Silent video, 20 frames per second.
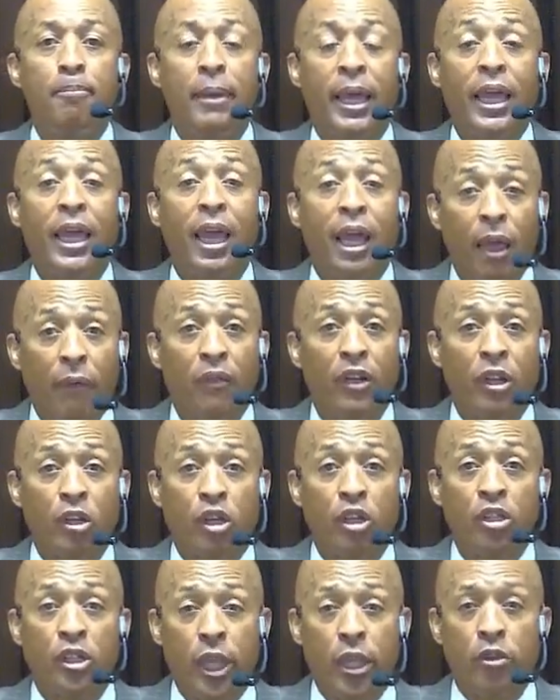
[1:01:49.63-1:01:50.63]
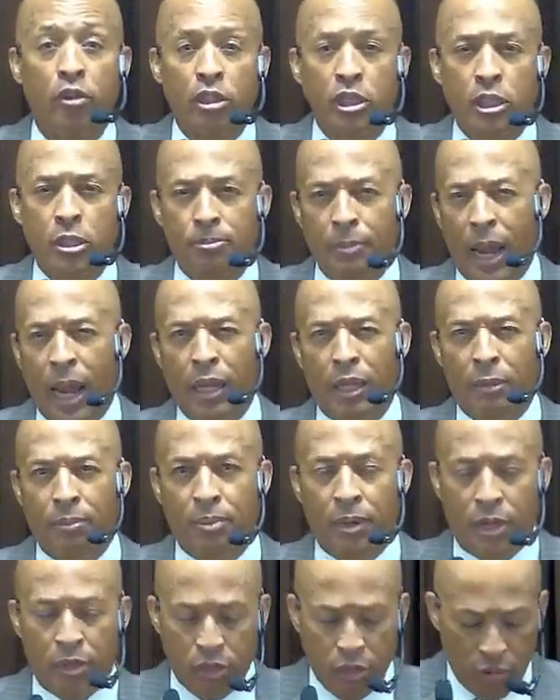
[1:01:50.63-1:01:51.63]
May heaven continue to smile
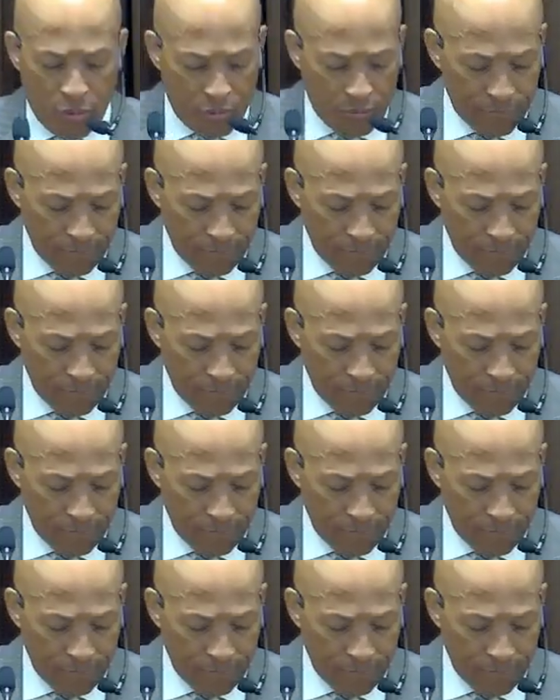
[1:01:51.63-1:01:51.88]
upon you.